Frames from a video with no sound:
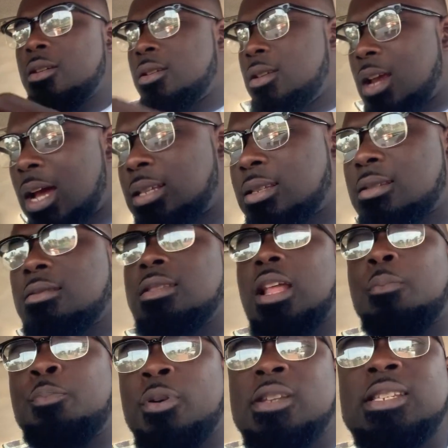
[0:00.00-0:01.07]
Yes,
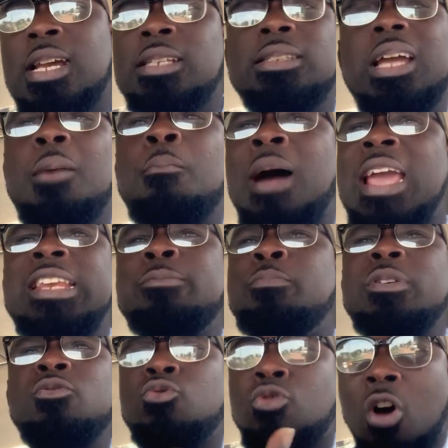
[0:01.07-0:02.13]
the presenter might
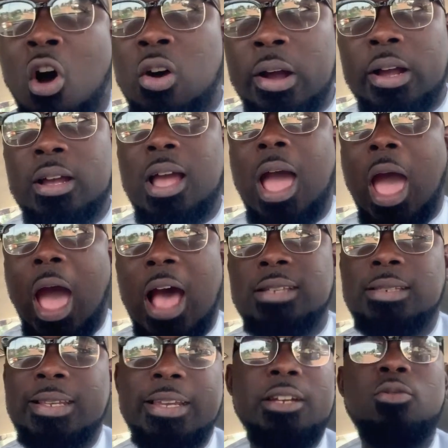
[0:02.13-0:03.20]
be wrong
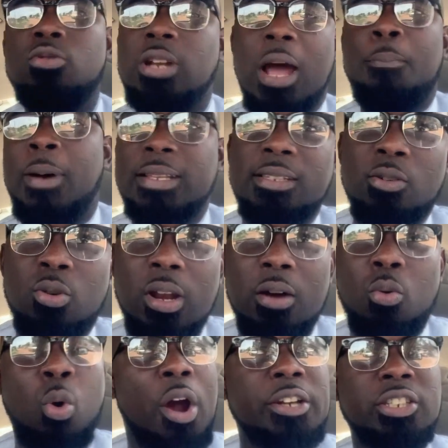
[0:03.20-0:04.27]
asking you that particular
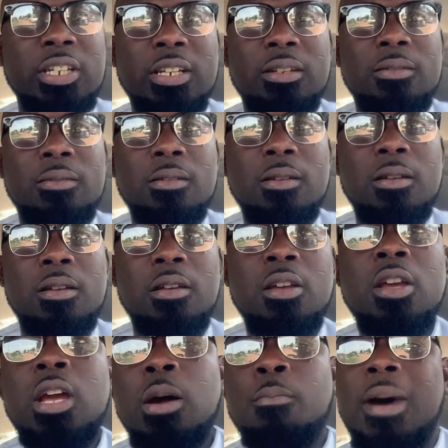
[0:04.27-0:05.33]
question,
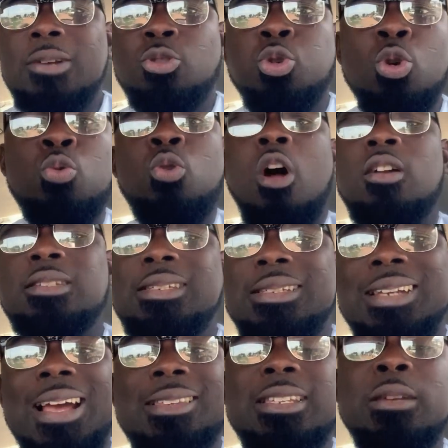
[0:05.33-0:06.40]
but two wrongs
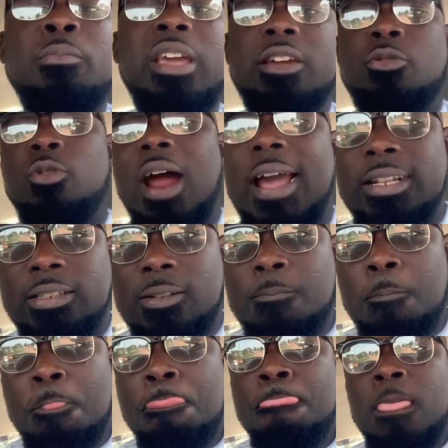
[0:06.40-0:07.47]
doesn't make right.
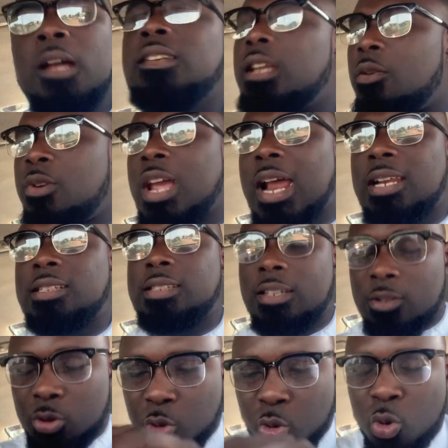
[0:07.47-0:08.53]
The reality
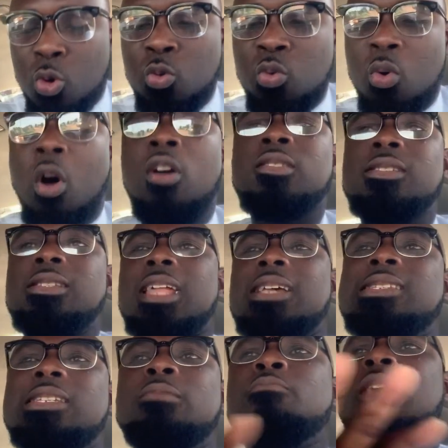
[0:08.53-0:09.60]
is two wrongs
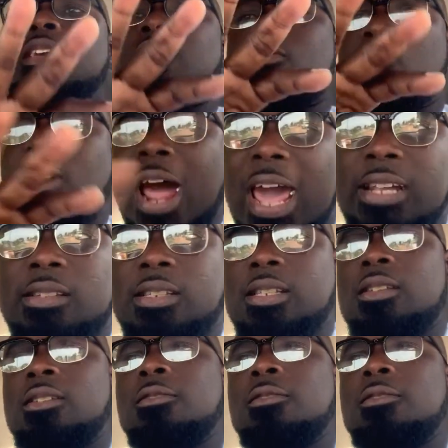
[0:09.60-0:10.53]
doesn't make right.